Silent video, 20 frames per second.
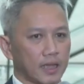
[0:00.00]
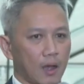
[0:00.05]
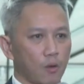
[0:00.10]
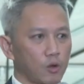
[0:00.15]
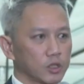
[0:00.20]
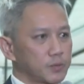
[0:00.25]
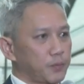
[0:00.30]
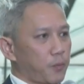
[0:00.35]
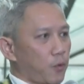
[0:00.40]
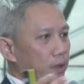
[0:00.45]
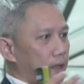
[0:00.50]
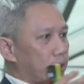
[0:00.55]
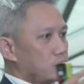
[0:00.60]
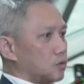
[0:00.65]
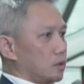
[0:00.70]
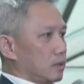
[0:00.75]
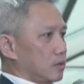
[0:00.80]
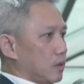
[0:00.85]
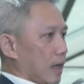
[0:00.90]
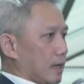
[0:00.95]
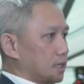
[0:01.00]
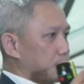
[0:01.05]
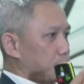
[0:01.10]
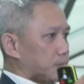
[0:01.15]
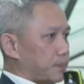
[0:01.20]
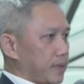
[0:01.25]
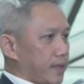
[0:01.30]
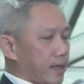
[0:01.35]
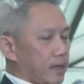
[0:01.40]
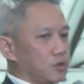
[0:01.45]
I was
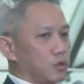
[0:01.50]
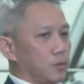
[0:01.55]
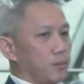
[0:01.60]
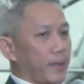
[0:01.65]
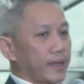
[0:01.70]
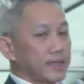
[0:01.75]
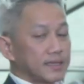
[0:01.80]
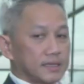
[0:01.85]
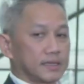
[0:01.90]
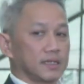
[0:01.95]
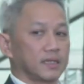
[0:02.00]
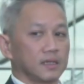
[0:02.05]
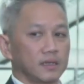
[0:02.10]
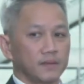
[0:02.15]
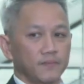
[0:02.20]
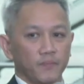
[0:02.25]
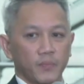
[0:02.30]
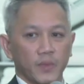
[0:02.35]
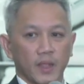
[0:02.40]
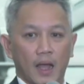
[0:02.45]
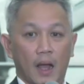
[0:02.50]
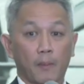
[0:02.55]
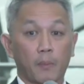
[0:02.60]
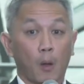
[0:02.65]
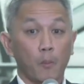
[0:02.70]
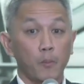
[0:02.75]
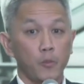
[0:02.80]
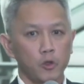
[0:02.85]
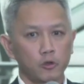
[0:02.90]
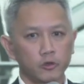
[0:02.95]
speaking to Ming Si
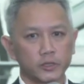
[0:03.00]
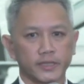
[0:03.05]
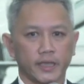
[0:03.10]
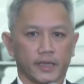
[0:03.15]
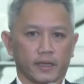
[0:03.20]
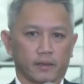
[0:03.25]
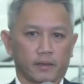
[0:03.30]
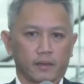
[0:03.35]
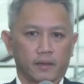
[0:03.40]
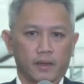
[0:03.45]
about music,